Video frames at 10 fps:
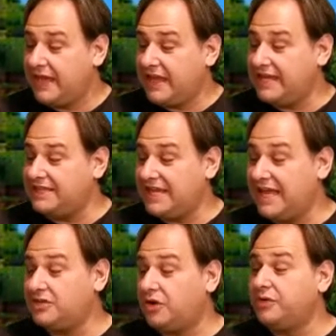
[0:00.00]
he had
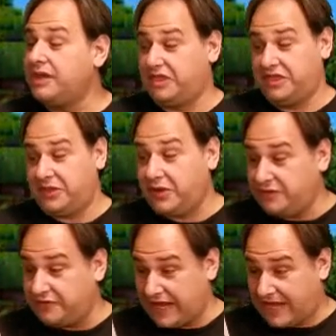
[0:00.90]
gained only 1/3
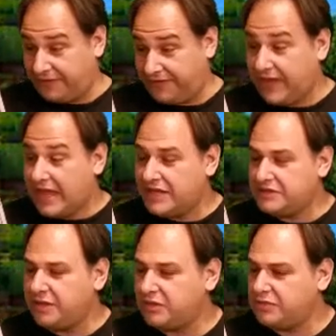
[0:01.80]
of an ounce, his
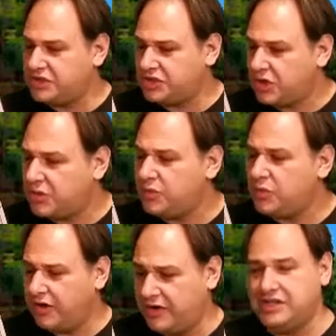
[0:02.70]
mother was so
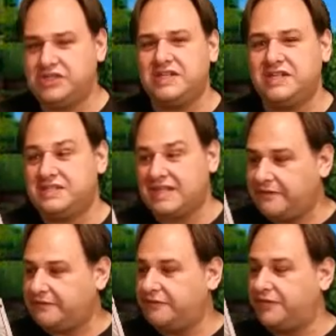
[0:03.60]
worried she
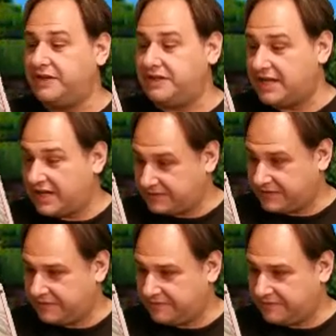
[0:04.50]
sent for the doctor.